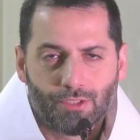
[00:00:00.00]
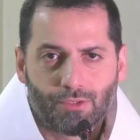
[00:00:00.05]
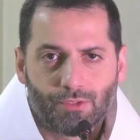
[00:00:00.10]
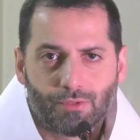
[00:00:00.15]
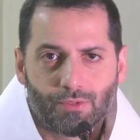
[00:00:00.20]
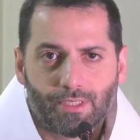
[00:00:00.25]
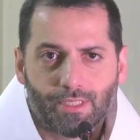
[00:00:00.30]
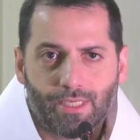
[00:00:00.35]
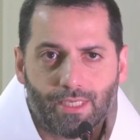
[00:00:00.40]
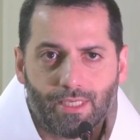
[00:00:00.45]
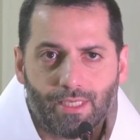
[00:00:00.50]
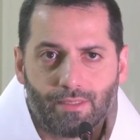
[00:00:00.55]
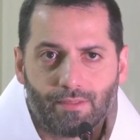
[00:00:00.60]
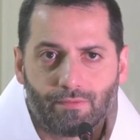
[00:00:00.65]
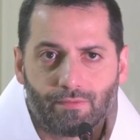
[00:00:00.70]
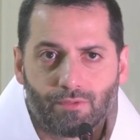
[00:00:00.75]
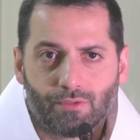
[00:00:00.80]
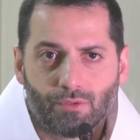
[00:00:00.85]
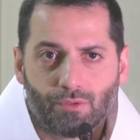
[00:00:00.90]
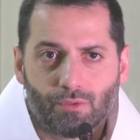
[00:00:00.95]
to
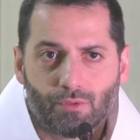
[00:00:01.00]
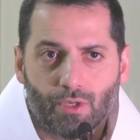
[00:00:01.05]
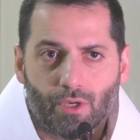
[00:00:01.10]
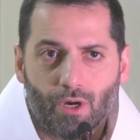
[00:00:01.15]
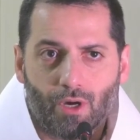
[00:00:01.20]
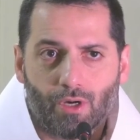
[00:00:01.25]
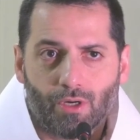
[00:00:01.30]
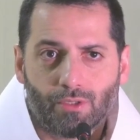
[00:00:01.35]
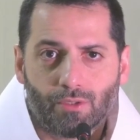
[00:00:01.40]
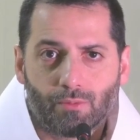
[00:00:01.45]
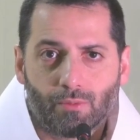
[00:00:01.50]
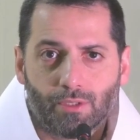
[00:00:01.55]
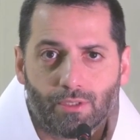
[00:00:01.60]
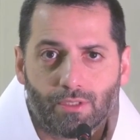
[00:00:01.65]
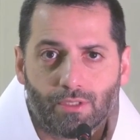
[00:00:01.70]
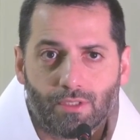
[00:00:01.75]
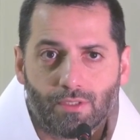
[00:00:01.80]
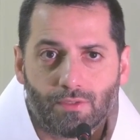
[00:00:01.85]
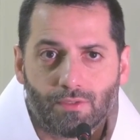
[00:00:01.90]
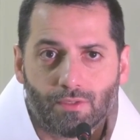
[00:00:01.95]
give to God
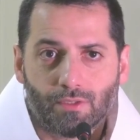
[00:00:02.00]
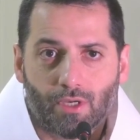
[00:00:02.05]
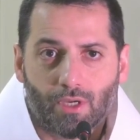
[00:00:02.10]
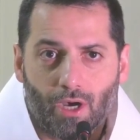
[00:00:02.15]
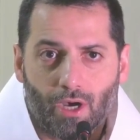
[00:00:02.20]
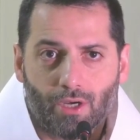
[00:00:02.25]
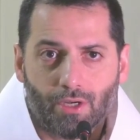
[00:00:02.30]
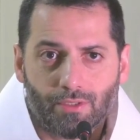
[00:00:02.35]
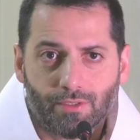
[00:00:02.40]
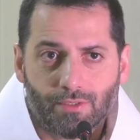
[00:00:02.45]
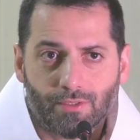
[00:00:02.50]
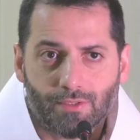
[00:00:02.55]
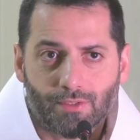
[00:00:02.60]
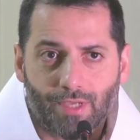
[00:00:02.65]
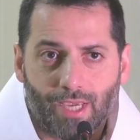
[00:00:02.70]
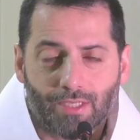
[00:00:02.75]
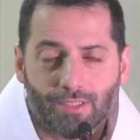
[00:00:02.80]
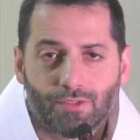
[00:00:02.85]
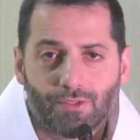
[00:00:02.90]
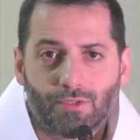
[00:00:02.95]
what is
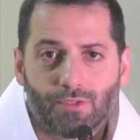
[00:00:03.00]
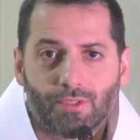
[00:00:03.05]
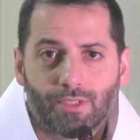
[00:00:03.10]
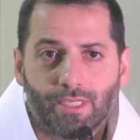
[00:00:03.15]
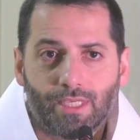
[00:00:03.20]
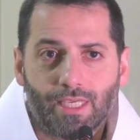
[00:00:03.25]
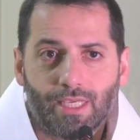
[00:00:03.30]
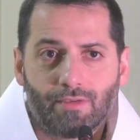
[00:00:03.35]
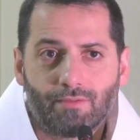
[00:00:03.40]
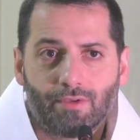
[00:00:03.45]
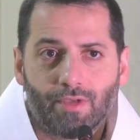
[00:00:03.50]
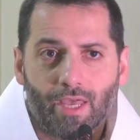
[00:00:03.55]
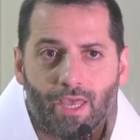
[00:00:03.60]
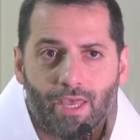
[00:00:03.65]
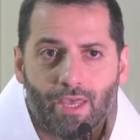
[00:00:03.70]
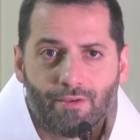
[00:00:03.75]
God's and to give